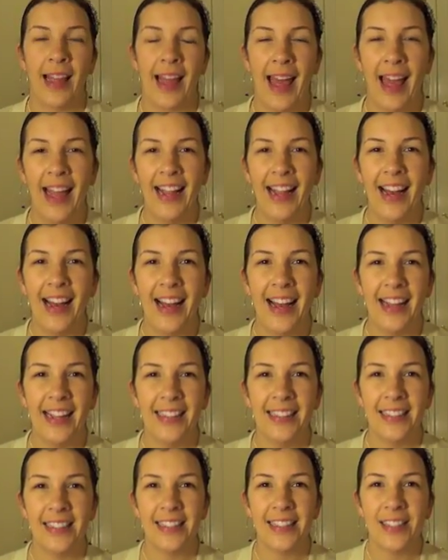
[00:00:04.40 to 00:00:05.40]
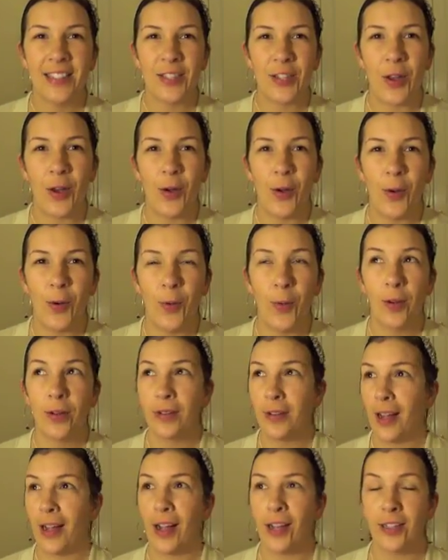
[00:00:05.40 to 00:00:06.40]
Hey guys, so
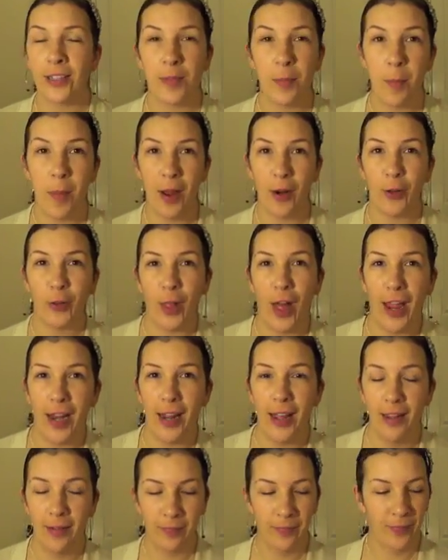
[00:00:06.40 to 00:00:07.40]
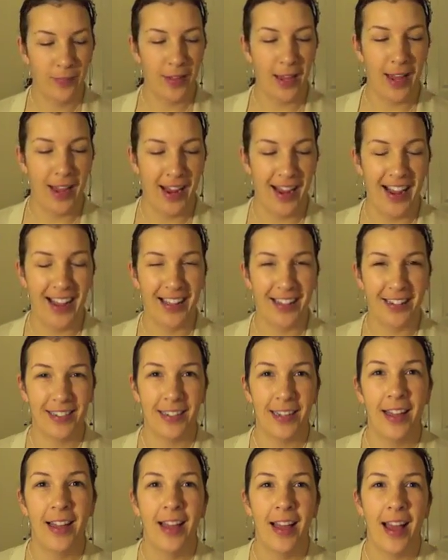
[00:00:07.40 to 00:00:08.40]
I got some better lighting and
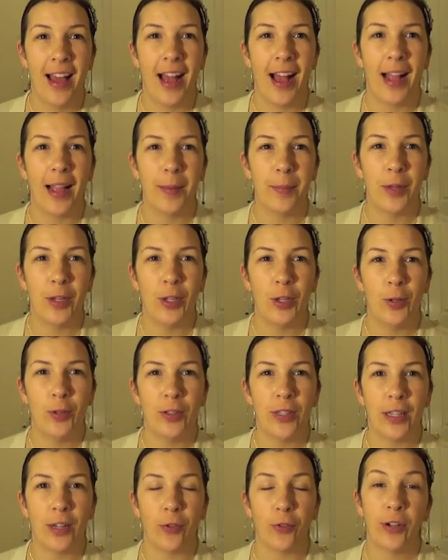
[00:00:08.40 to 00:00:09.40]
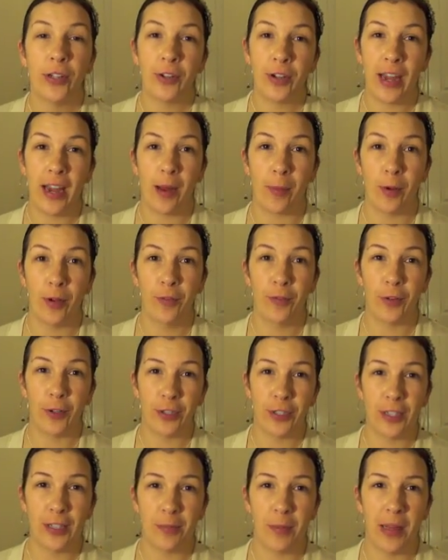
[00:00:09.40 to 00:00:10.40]
I'm using a real camera
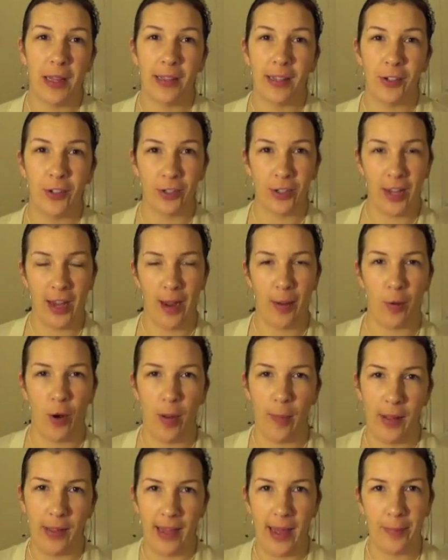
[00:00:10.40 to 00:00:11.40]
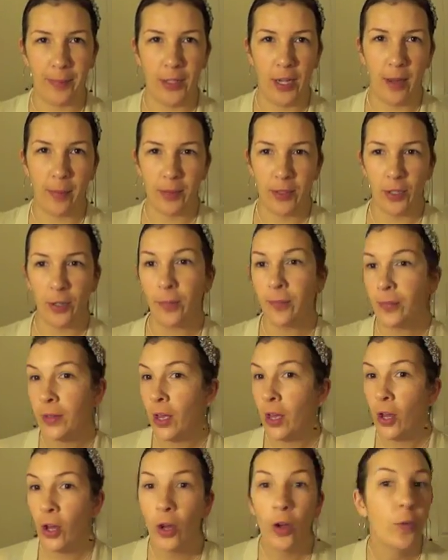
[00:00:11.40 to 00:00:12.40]
versus my little camera on my laptop, so
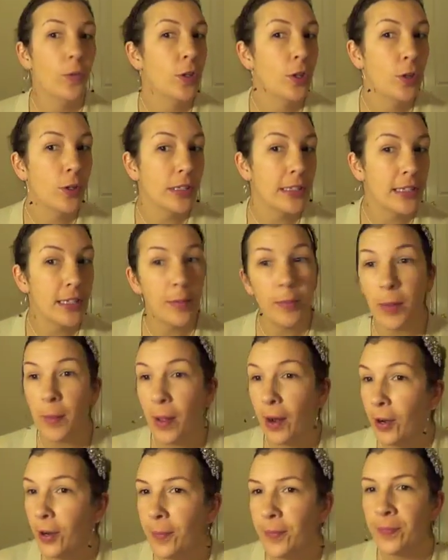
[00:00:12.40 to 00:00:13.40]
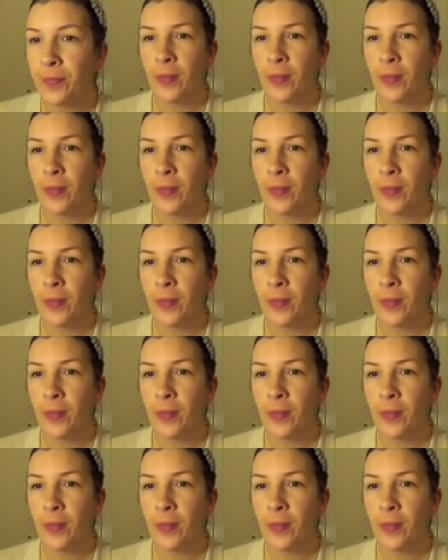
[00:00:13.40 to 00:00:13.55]
hopefully you can see me better.